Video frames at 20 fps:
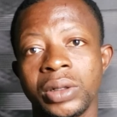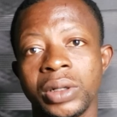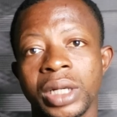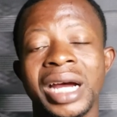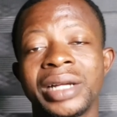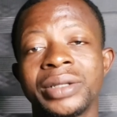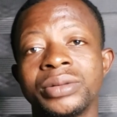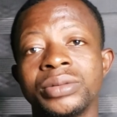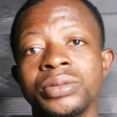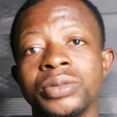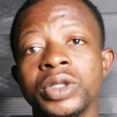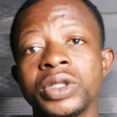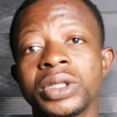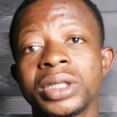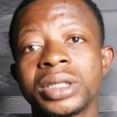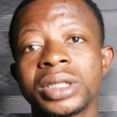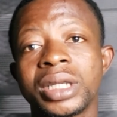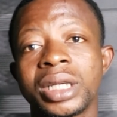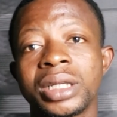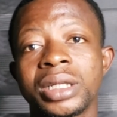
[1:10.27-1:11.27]
and
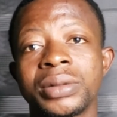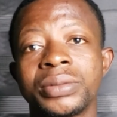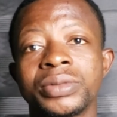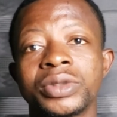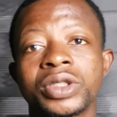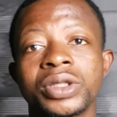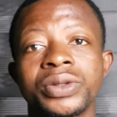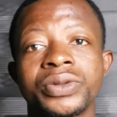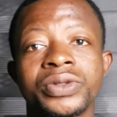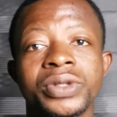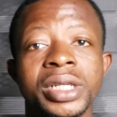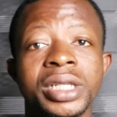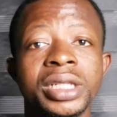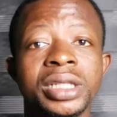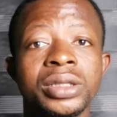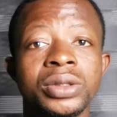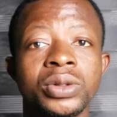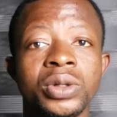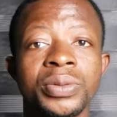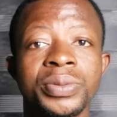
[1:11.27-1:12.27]
most times
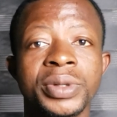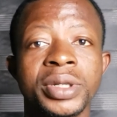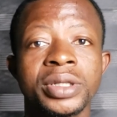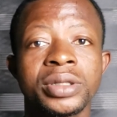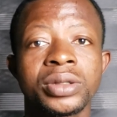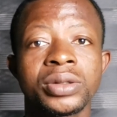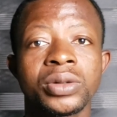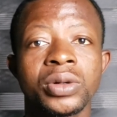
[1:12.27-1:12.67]
trending topics